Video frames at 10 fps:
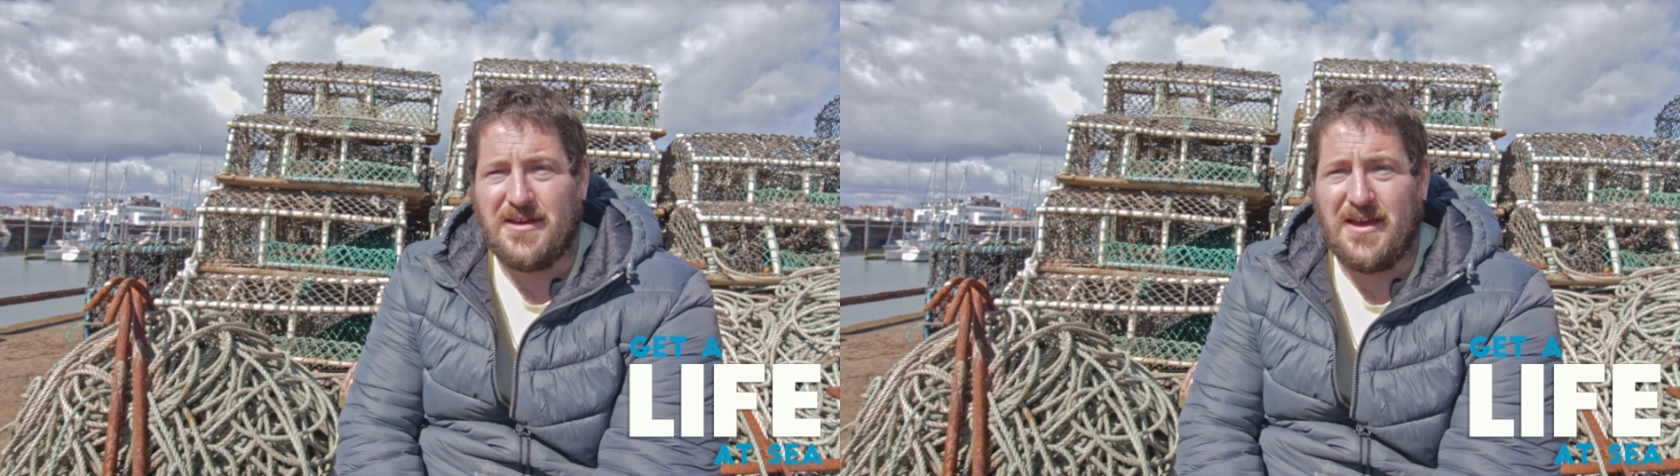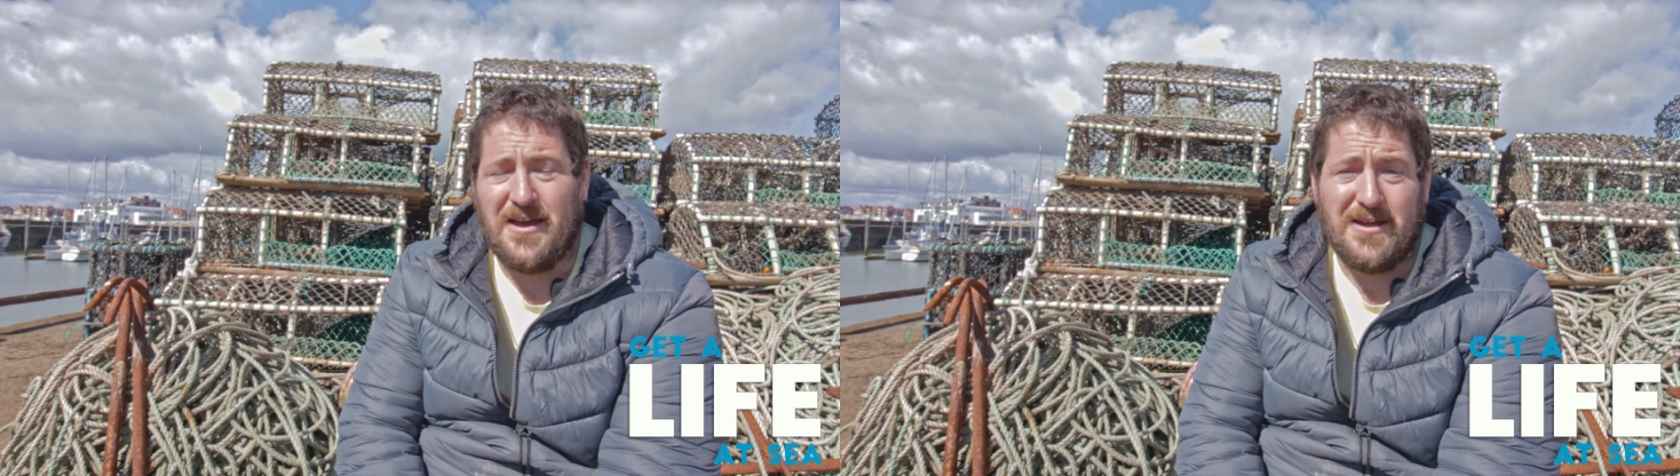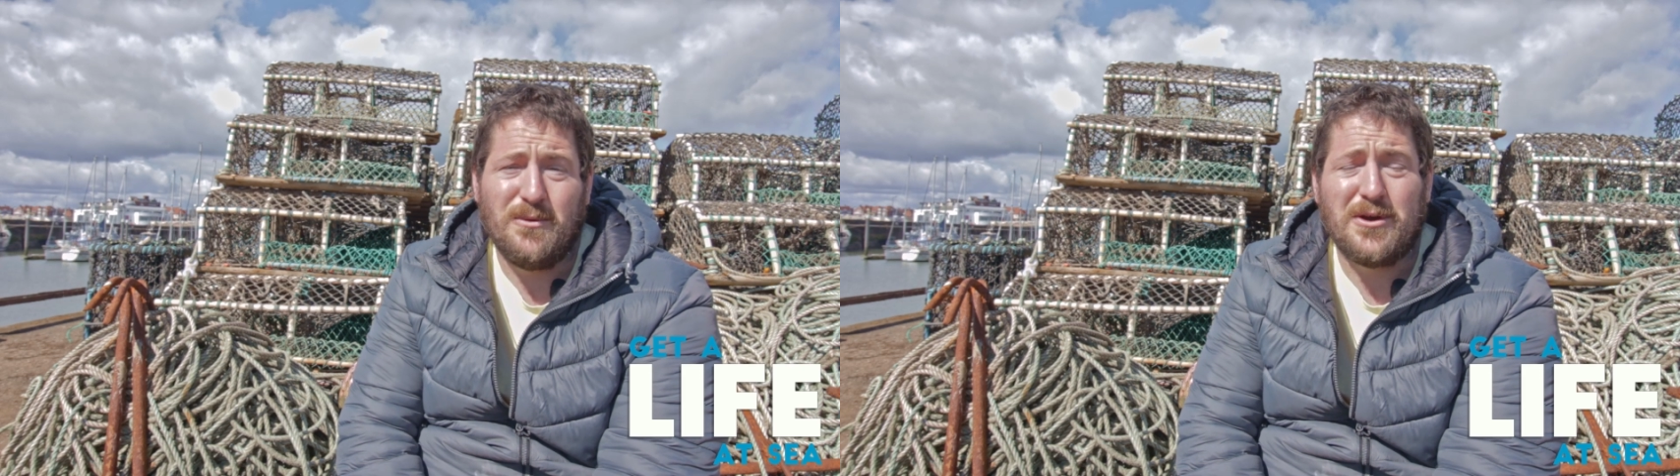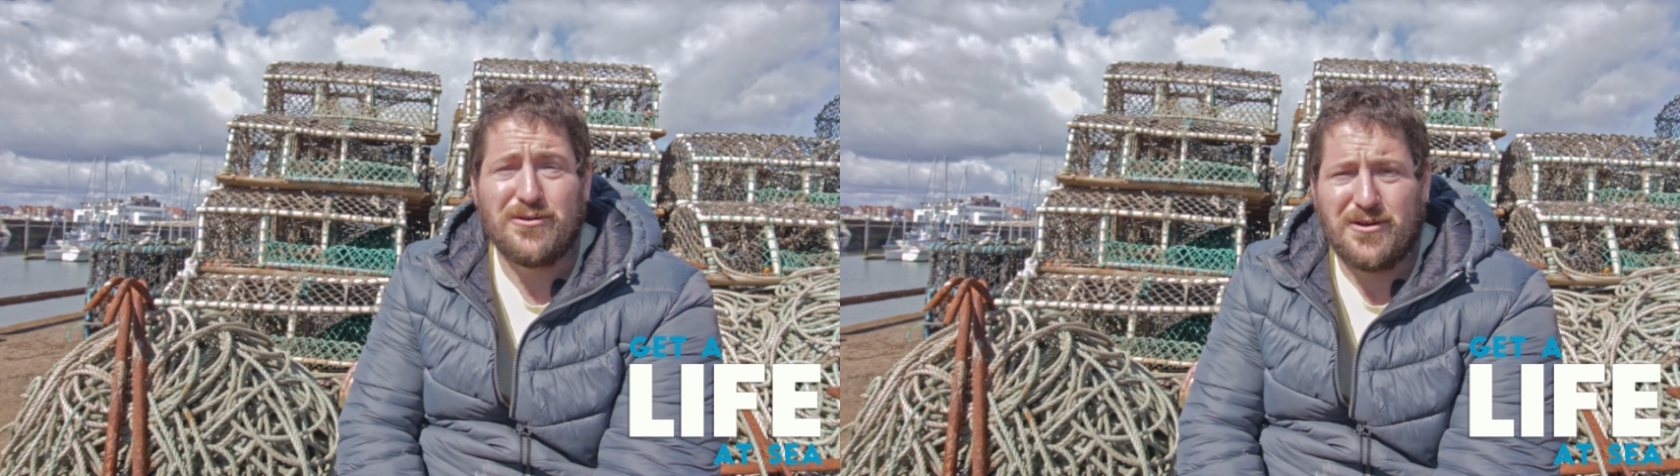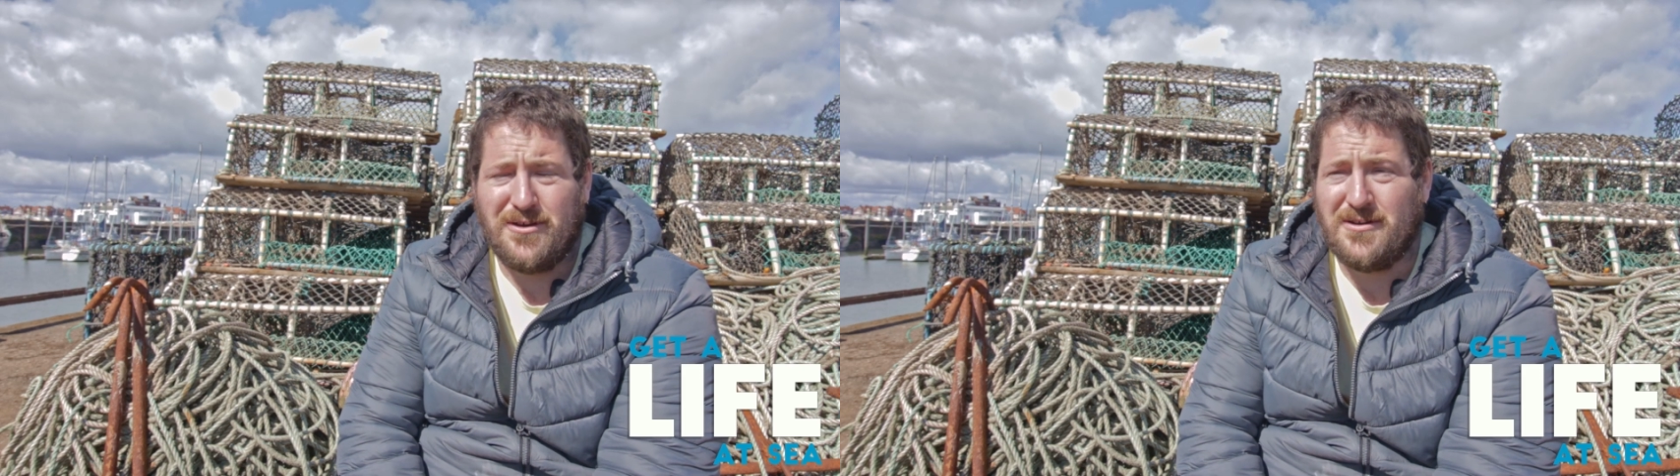We
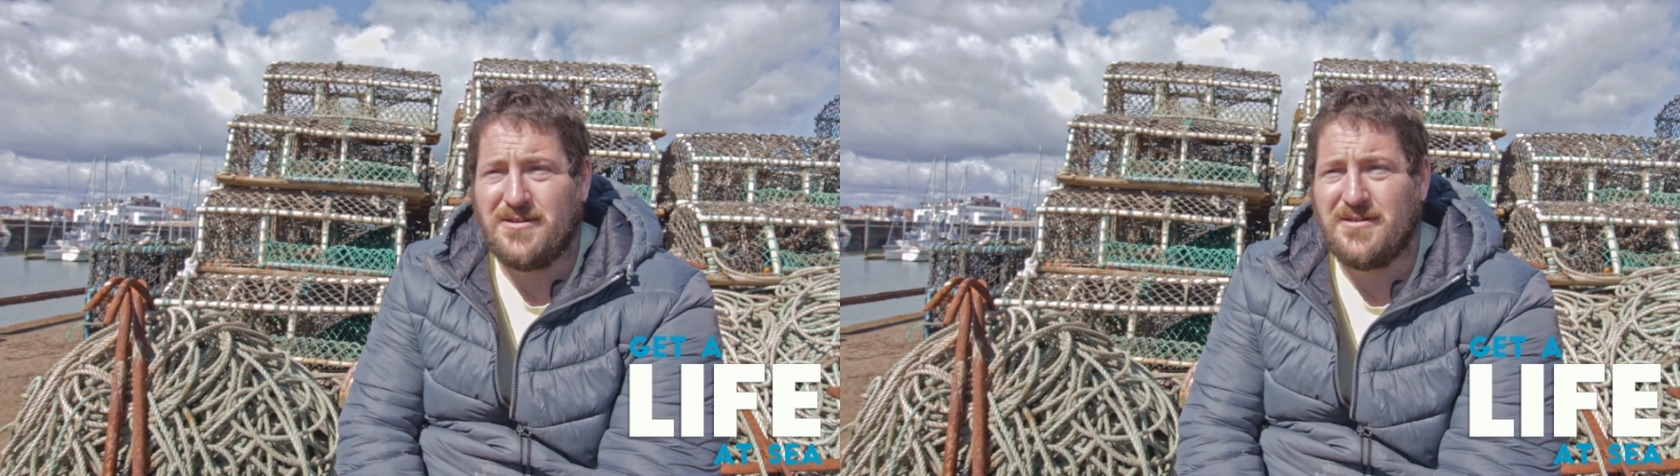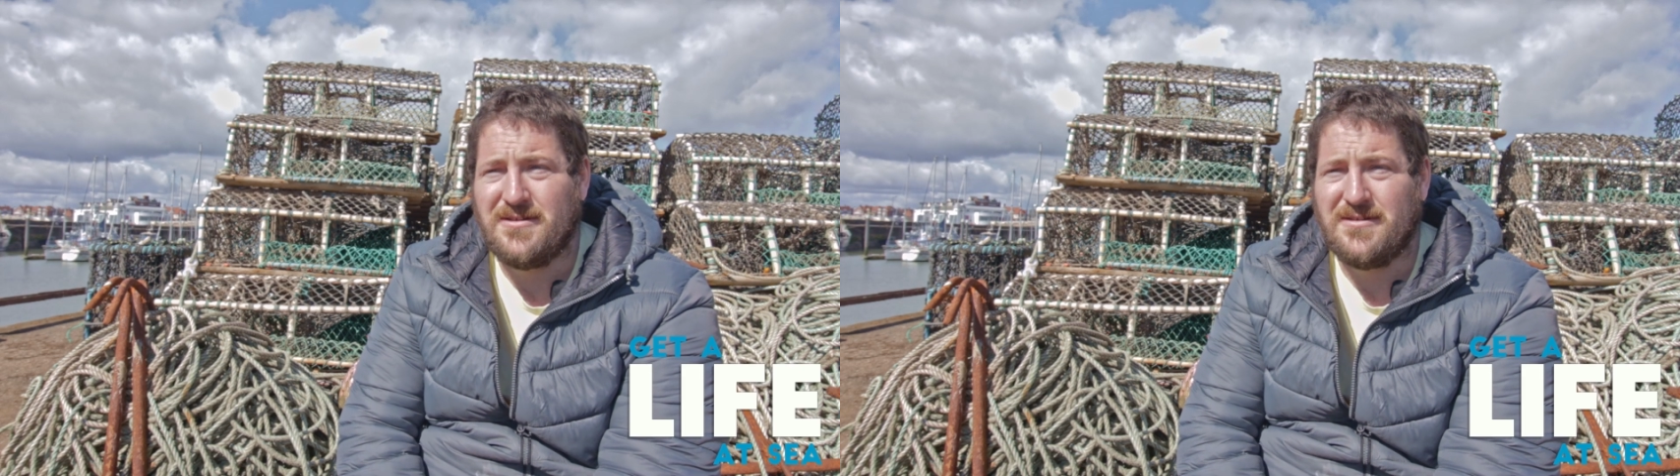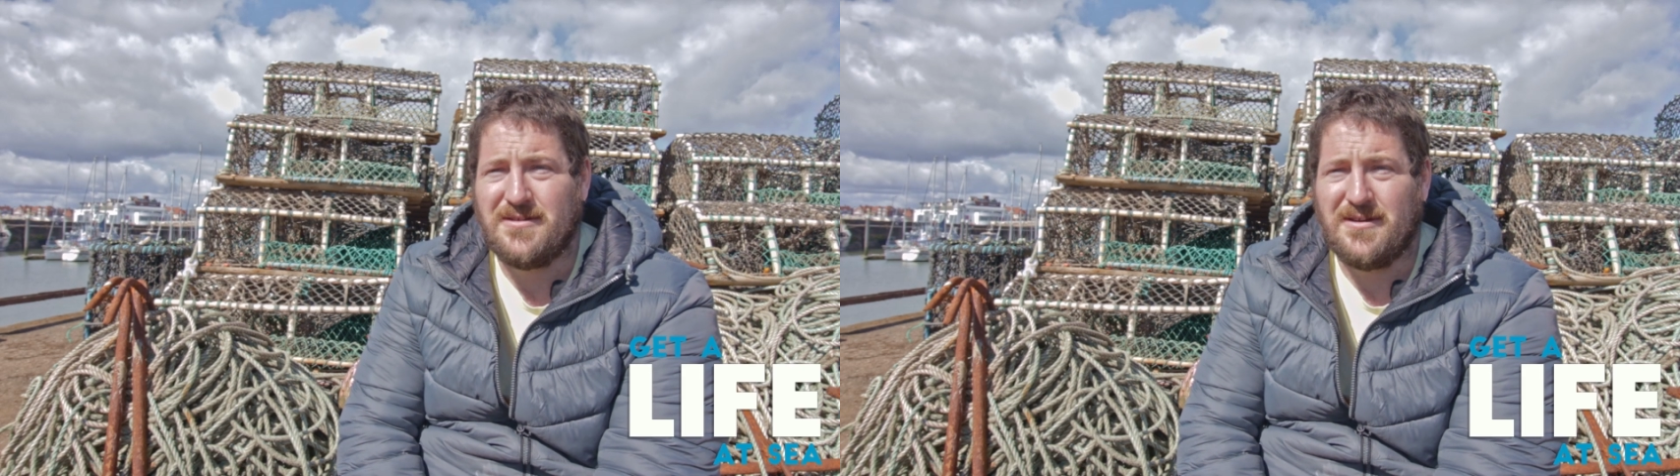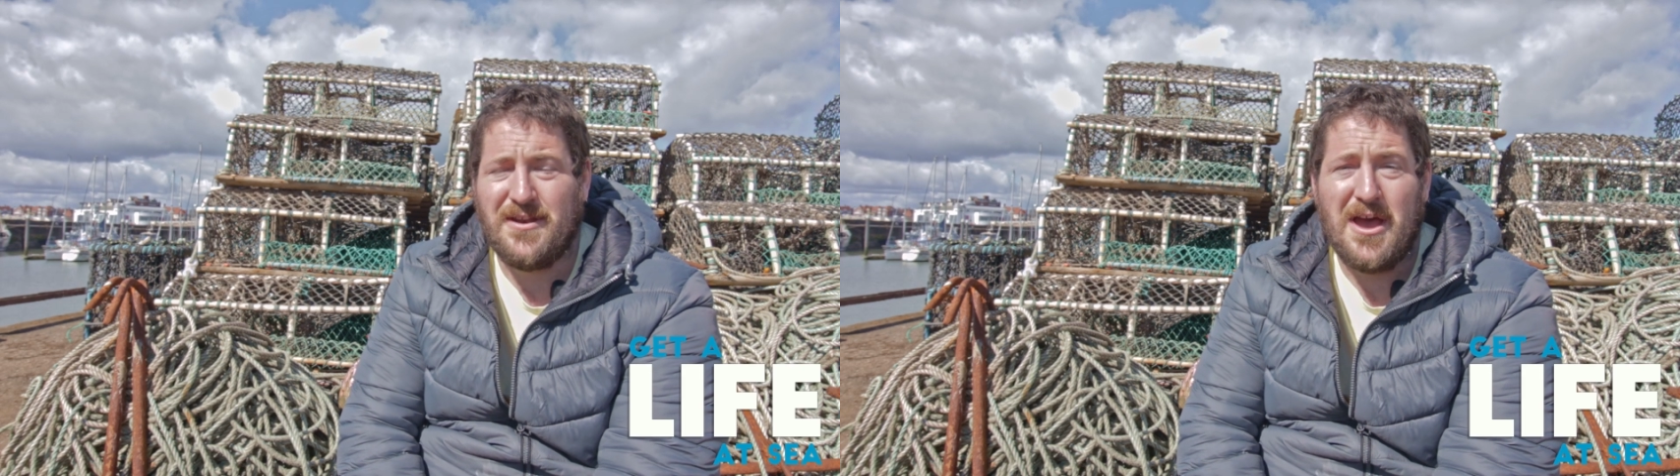could go and